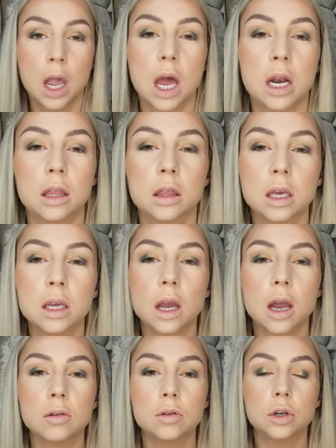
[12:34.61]
I think
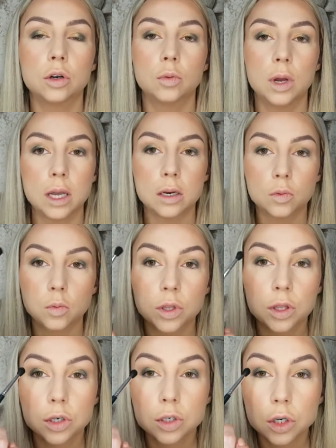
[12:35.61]
I'm going to go in
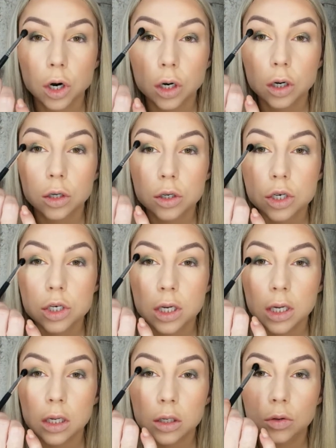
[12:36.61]
with a darker
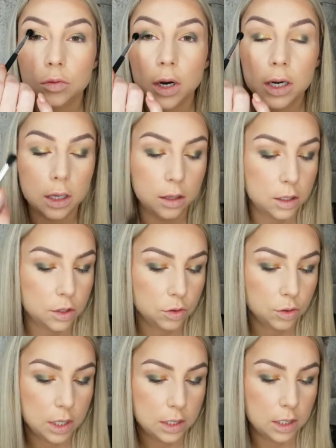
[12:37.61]
shade right in this
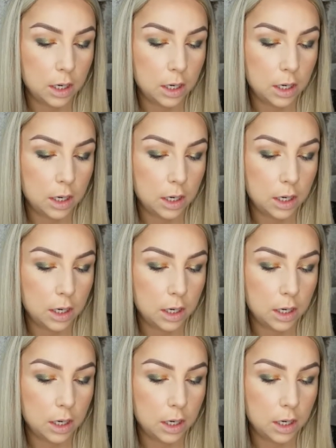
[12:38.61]
crease